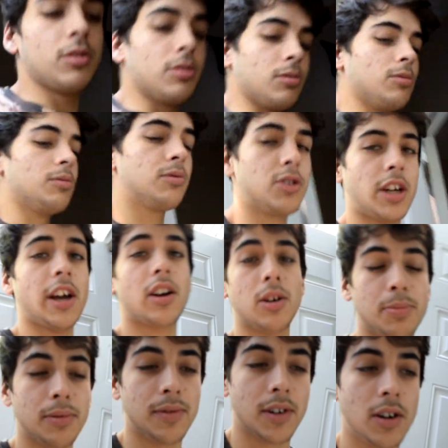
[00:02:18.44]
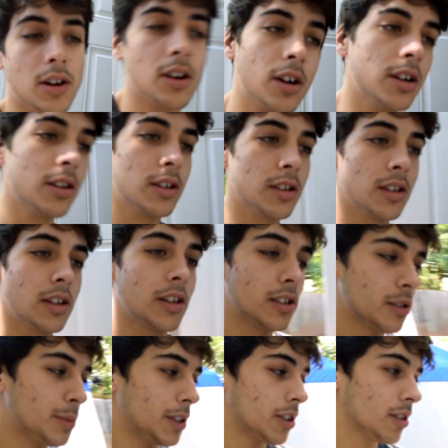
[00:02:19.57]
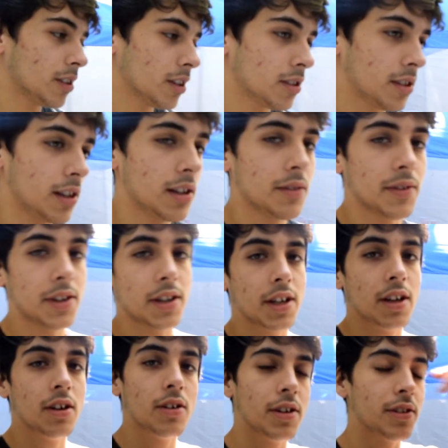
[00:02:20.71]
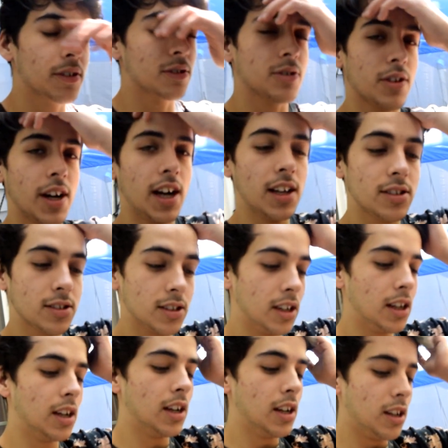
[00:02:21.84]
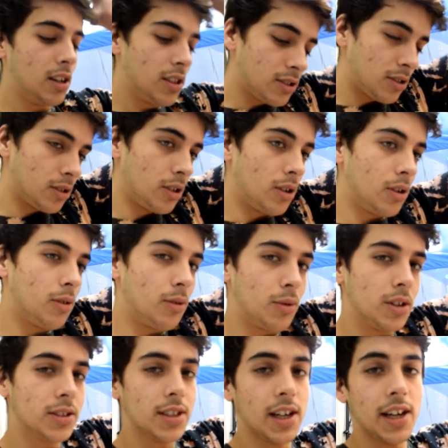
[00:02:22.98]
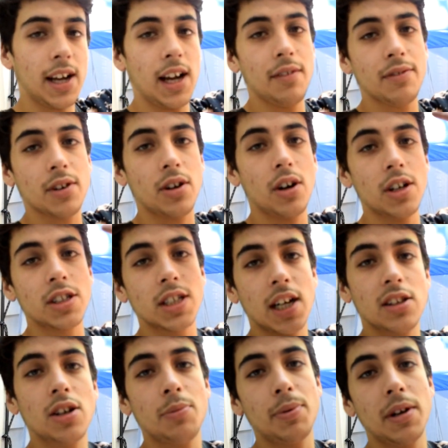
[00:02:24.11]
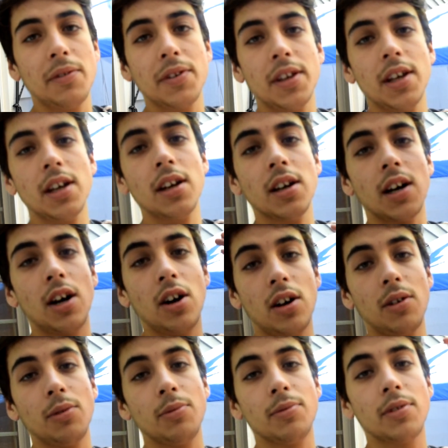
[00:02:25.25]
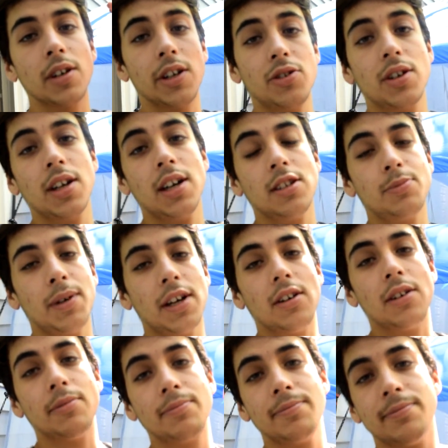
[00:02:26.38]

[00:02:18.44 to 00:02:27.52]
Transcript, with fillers: to jack up a car especially because I live in a hill and there's grass. So once I have the car jacked up and everything, I'll hit you guys back up.